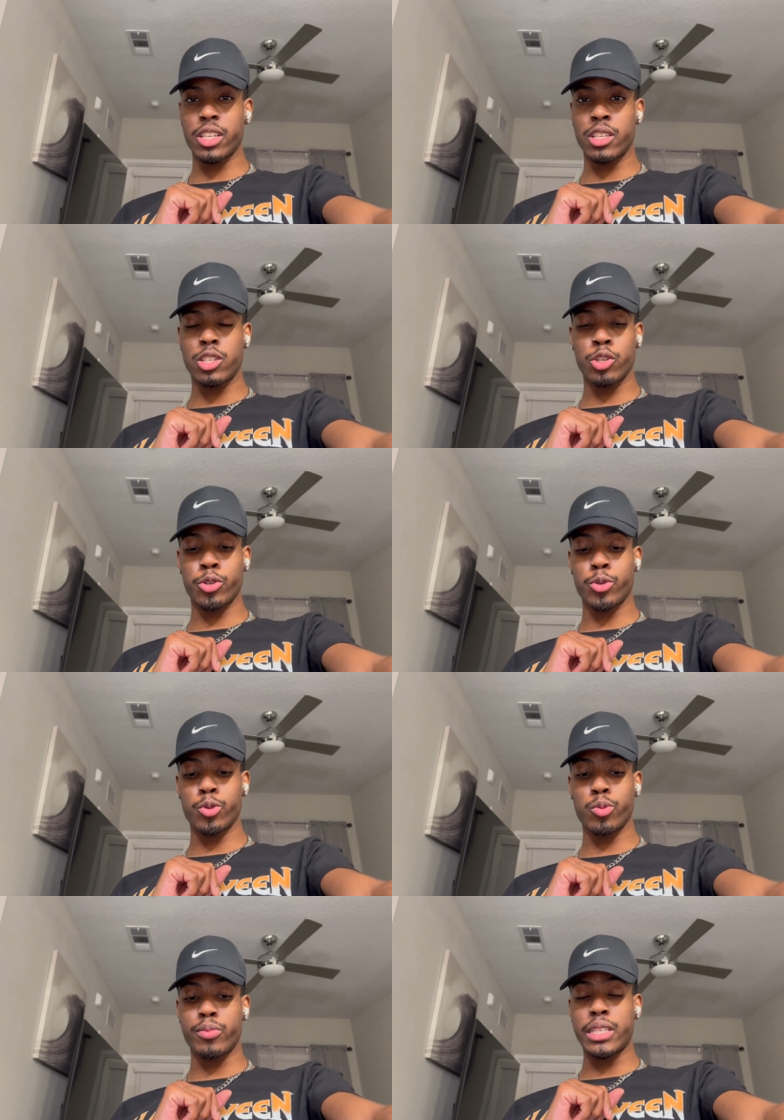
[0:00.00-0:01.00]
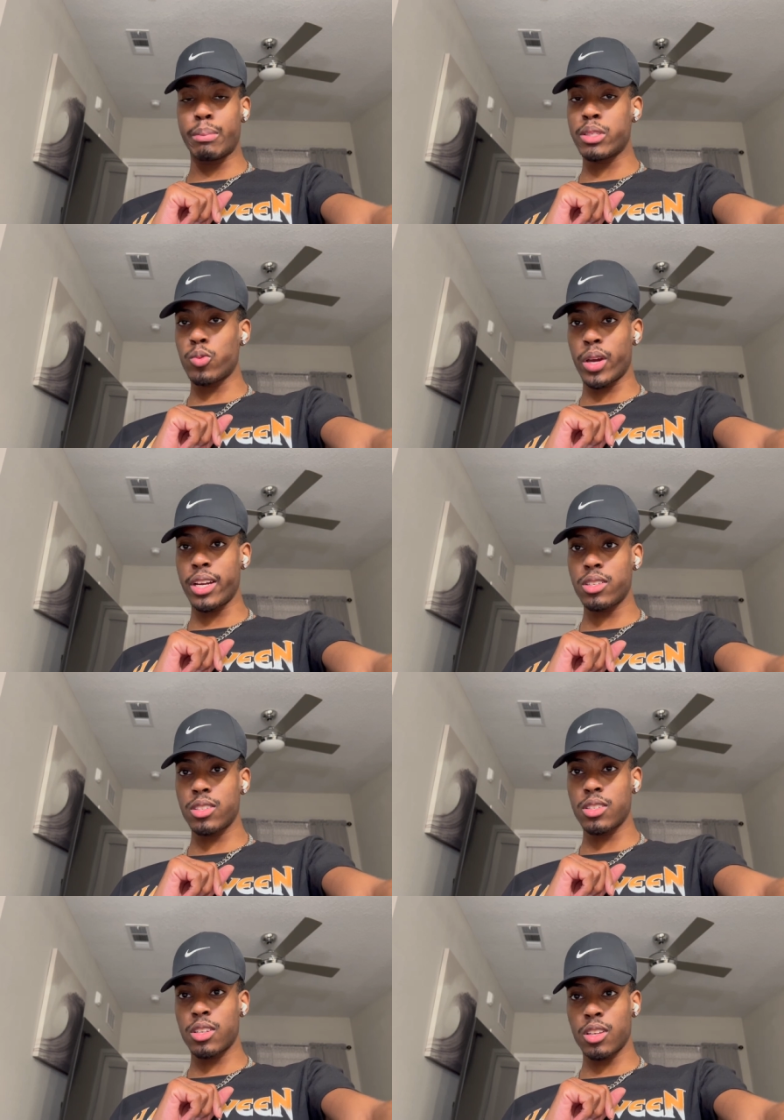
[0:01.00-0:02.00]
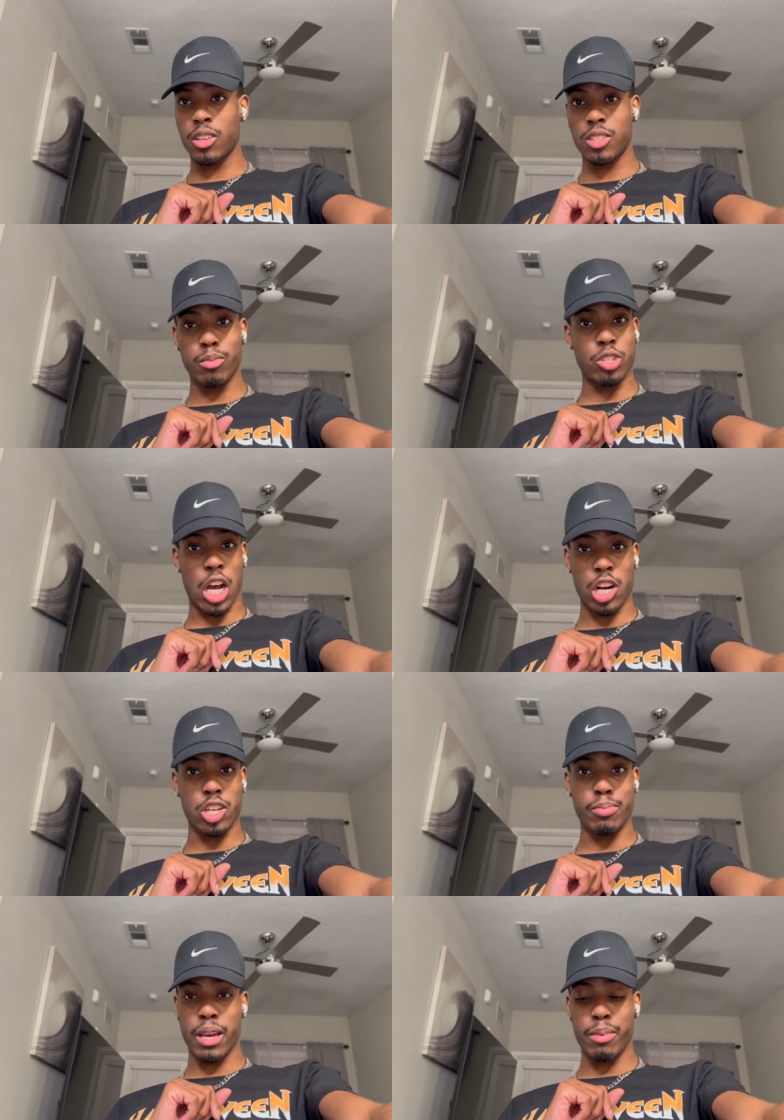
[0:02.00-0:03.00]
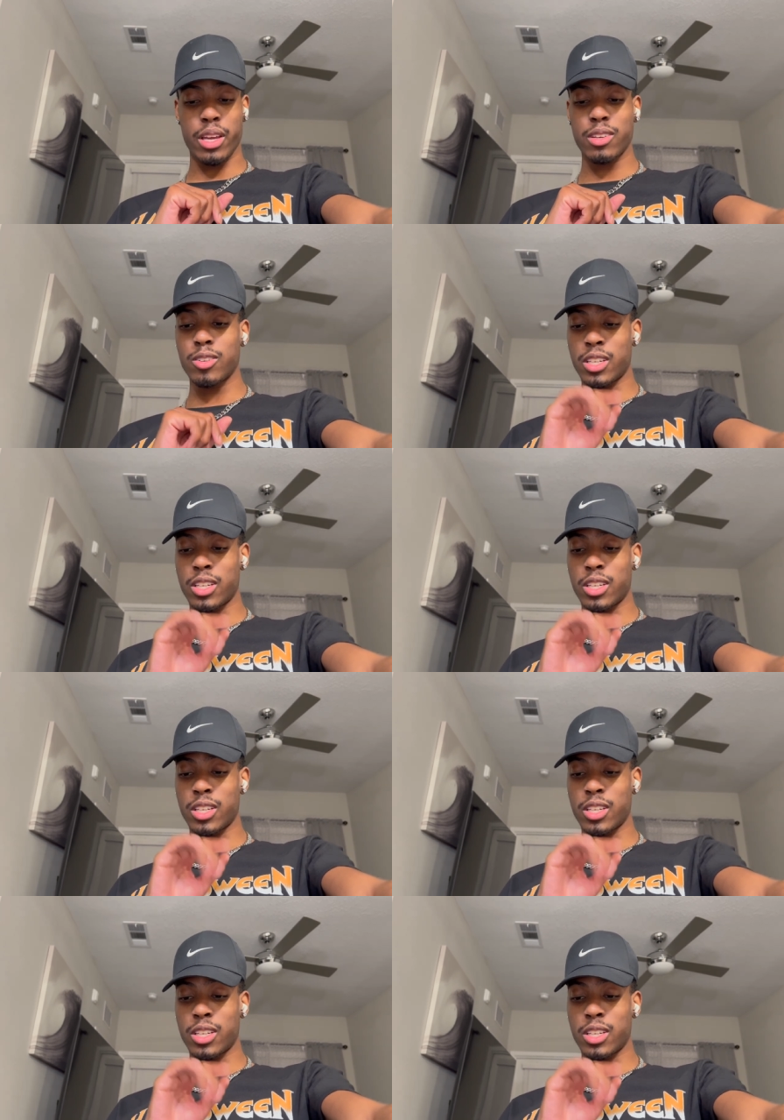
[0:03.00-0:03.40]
into some sweats, some joggers maybe,